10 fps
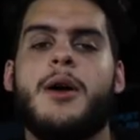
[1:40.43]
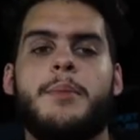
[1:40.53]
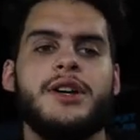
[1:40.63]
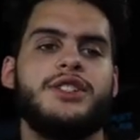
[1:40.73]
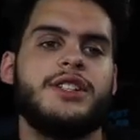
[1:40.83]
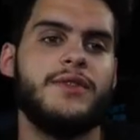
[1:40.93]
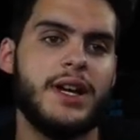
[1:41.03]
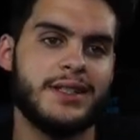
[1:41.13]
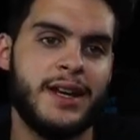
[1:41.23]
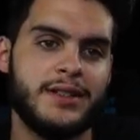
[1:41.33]
but just giving you
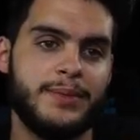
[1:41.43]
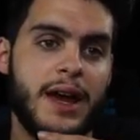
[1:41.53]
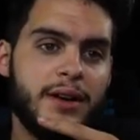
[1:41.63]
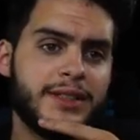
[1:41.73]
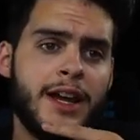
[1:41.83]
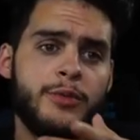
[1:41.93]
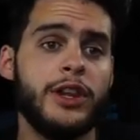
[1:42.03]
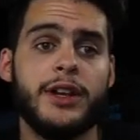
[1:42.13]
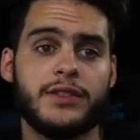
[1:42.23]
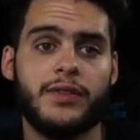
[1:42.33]
guys a heads up now, because time really
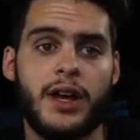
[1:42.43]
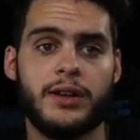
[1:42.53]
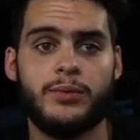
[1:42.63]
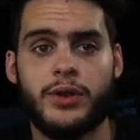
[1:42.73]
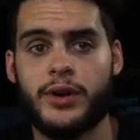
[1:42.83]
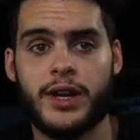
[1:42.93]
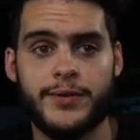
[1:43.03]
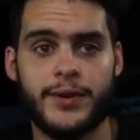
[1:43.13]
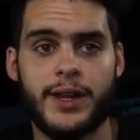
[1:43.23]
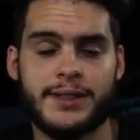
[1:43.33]
does fly. Whether or not you
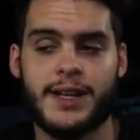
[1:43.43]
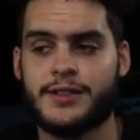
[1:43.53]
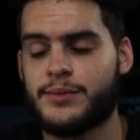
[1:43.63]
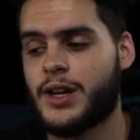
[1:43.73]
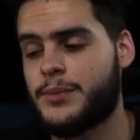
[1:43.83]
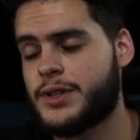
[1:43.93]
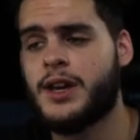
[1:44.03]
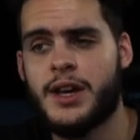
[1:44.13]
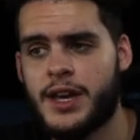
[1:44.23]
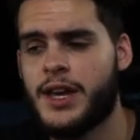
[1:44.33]
realize that sometimes,
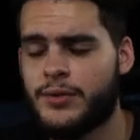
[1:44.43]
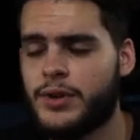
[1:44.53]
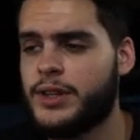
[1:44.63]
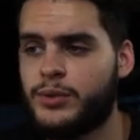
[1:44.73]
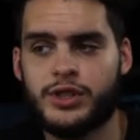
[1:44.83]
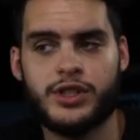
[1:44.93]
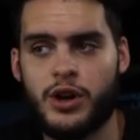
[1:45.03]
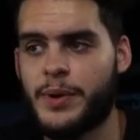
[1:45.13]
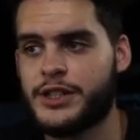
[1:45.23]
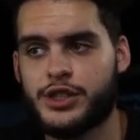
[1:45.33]
it really would just go
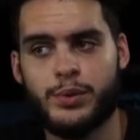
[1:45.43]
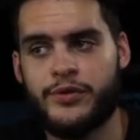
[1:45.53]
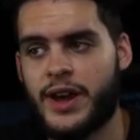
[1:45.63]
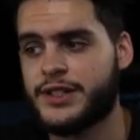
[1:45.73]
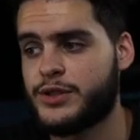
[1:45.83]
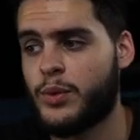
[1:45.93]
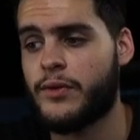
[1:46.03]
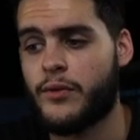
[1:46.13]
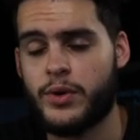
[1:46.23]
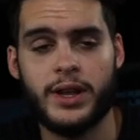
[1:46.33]
by super fast. You won't
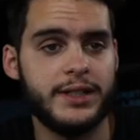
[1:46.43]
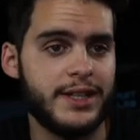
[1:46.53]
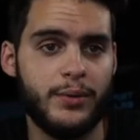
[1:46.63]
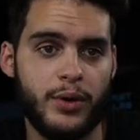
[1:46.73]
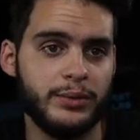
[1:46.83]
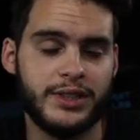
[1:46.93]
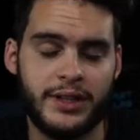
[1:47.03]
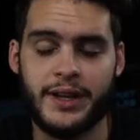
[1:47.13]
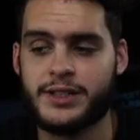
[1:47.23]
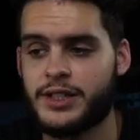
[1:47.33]
even realize that we're almost to the
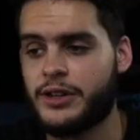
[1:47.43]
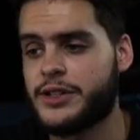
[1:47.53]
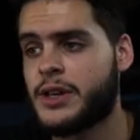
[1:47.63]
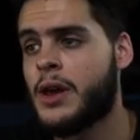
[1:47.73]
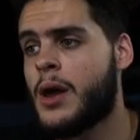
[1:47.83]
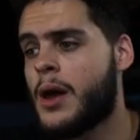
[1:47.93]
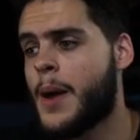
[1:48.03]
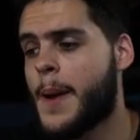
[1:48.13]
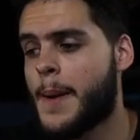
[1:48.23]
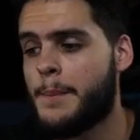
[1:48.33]
next series.
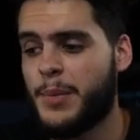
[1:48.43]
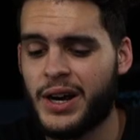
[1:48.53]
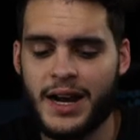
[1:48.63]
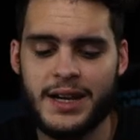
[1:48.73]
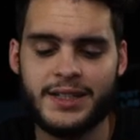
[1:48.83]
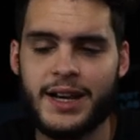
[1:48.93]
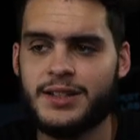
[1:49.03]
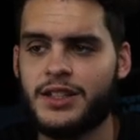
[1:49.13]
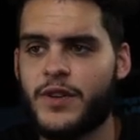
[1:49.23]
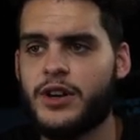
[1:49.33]
But guys, get into
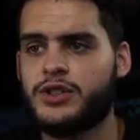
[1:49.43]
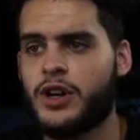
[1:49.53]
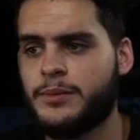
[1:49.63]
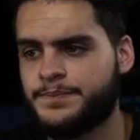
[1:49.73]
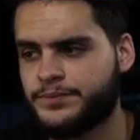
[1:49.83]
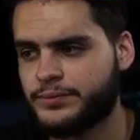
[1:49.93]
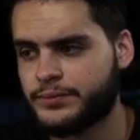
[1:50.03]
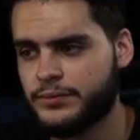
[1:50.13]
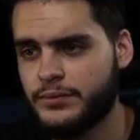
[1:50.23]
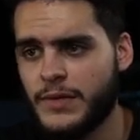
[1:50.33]
this video. So
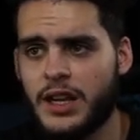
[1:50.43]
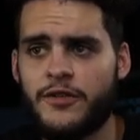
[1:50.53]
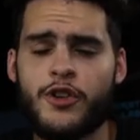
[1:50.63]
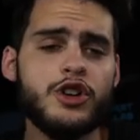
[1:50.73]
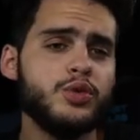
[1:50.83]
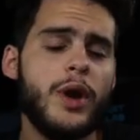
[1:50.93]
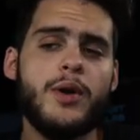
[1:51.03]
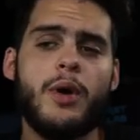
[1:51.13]
first way you